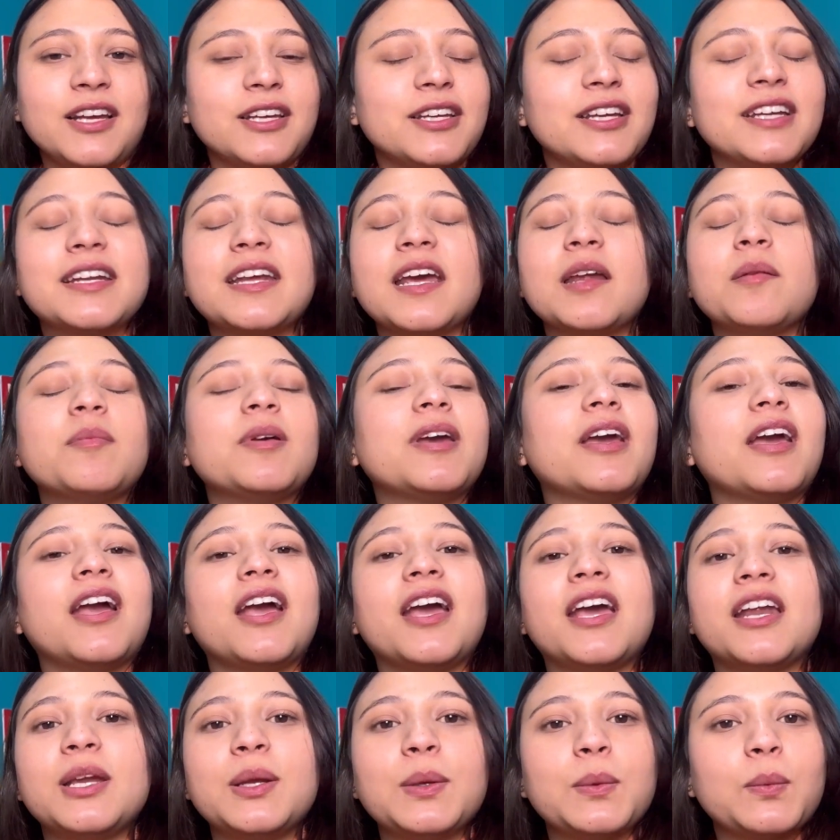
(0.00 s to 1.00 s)
It can be
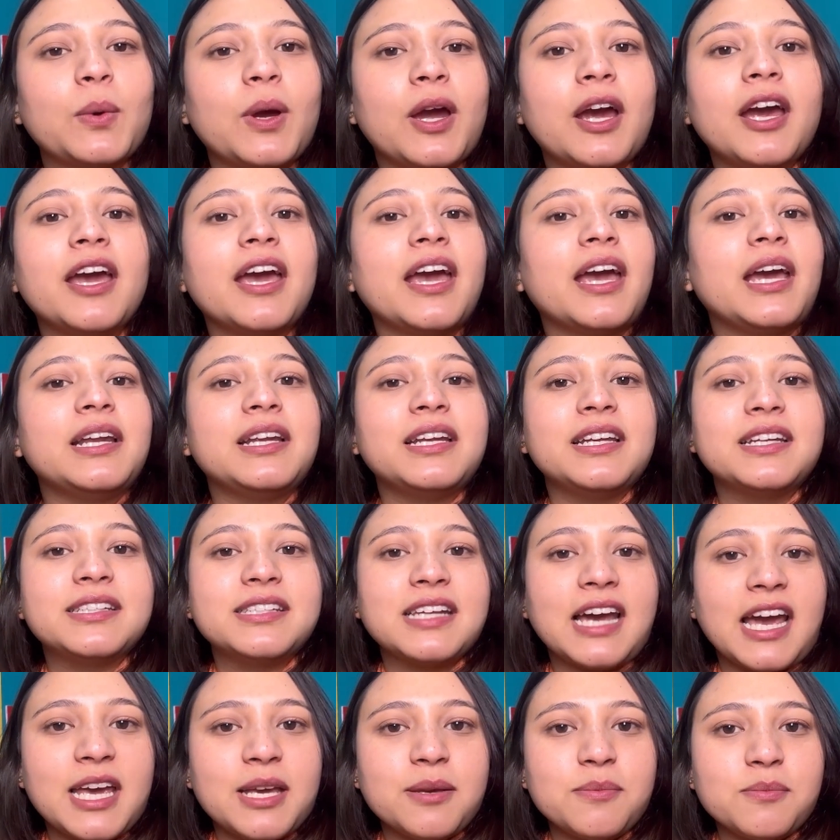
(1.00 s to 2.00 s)
anywhere,
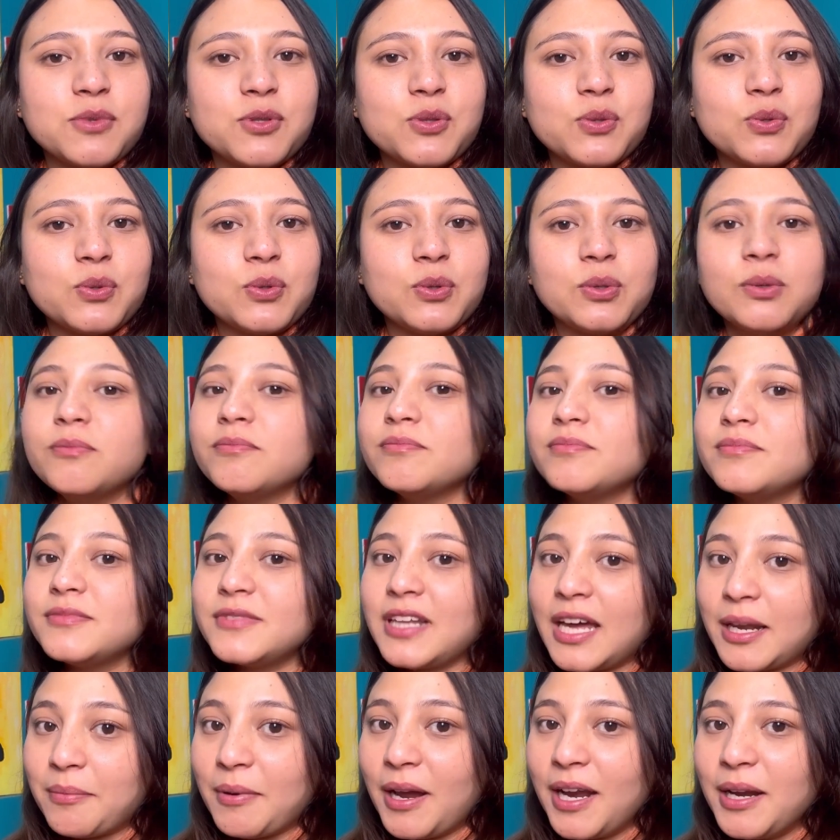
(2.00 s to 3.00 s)
anytime. So
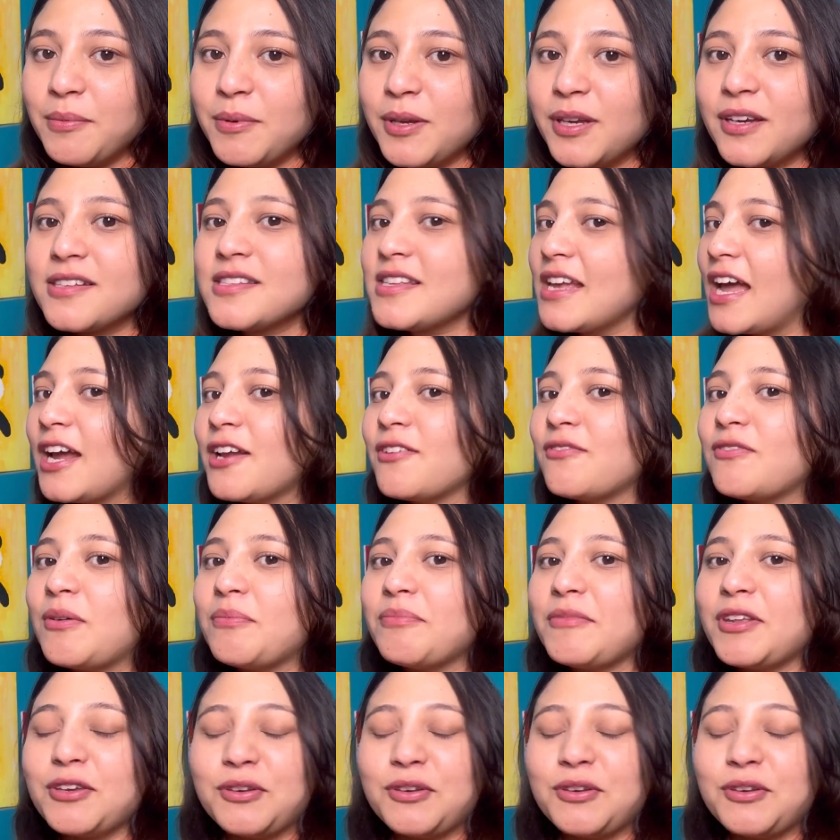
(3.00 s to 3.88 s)
that might be a sign from the